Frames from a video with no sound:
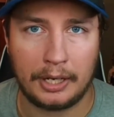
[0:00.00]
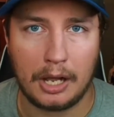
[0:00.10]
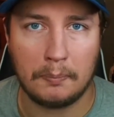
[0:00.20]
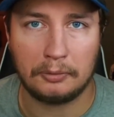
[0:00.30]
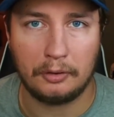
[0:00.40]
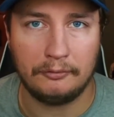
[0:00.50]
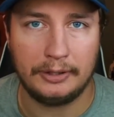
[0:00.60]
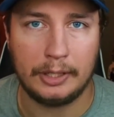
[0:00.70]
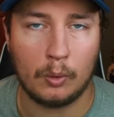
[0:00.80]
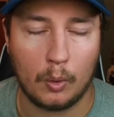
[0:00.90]
I upload a
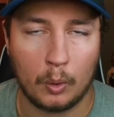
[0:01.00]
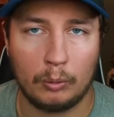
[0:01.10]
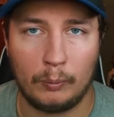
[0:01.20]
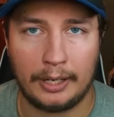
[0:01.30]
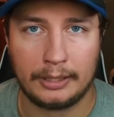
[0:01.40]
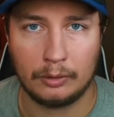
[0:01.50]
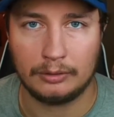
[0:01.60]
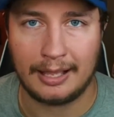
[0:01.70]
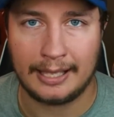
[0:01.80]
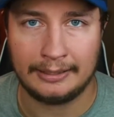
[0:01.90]
video or when I go
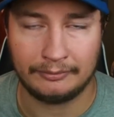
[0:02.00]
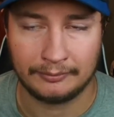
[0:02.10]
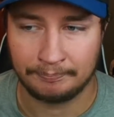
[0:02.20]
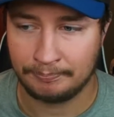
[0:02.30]
live.